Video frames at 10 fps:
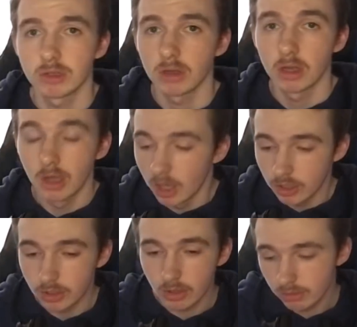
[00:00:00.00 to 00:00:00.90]
to,
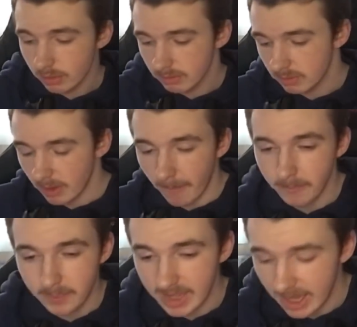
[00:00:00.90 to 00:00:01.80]
you know,
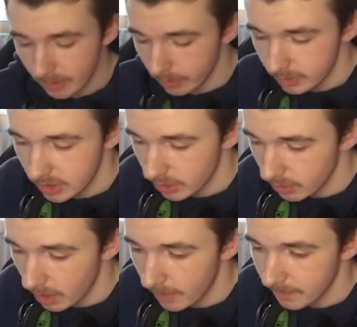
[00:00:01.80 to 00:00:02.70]
be able
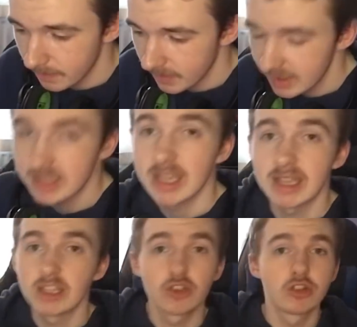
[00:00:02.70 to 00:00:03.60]
to um, think
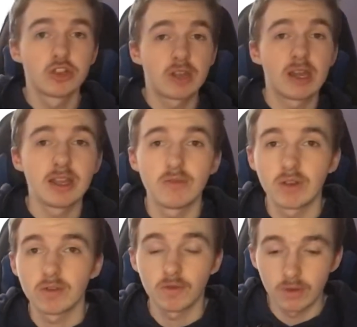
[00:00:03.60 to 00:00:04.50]
you can
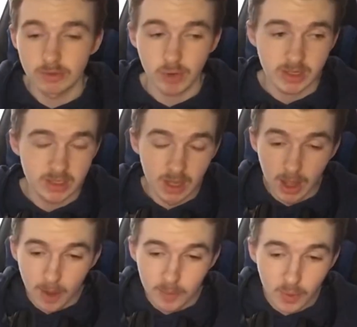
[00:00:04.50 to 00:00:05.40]
even if your voice breaks.
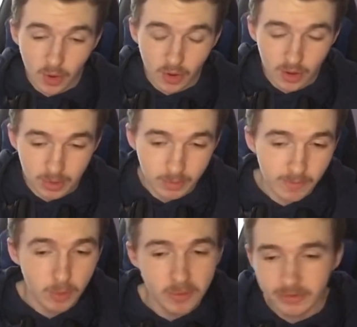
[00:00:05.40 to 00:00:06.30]
But
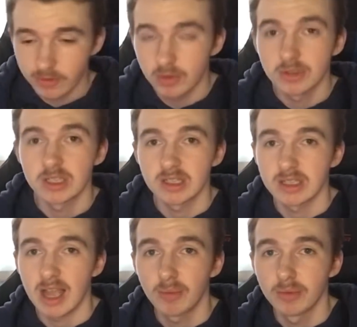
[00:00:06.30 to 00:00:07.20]
with a woman, of course, it
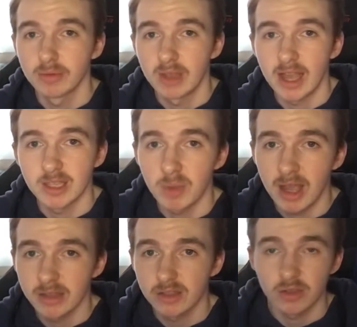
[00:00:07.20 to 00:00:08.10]
doesn't happen as
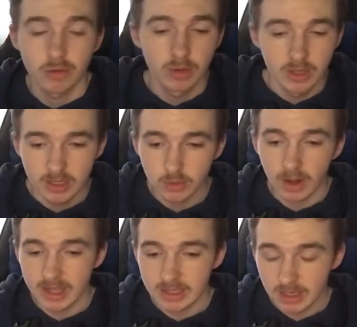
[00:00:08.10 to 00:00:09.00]
bad, so it's
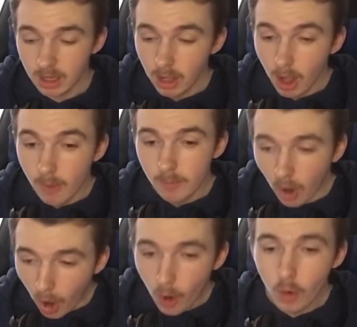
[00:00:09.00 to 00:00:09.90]
quite easier.
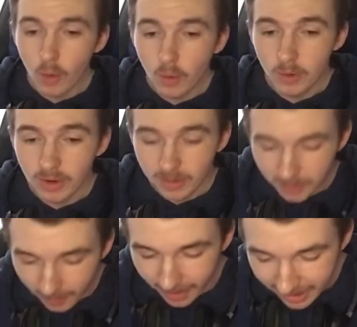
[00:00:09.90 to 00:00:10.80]
But oh
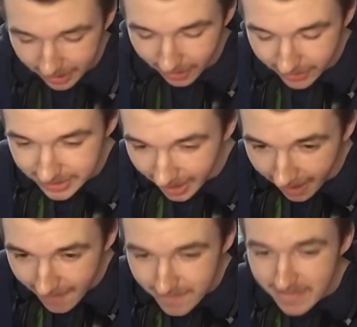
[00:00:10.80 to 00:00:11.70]
my lord,
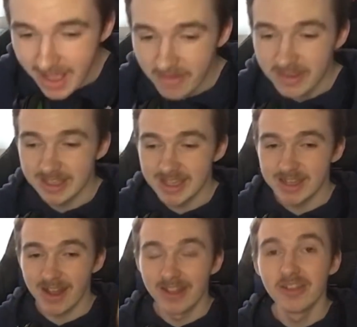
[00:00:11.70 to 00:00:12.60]
I've never
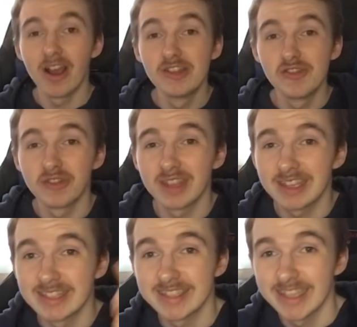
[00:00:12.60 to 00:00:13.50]
seen a nine-year-old that
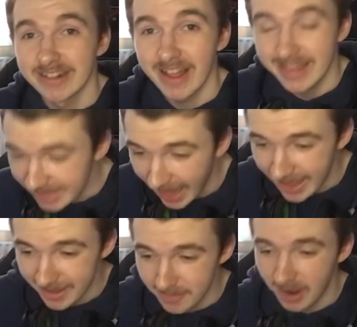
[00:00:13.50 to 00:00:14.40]
can sing like
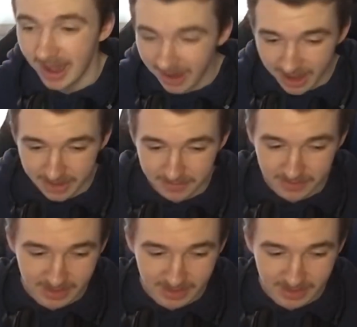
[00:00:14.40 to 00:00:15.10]
that in my life.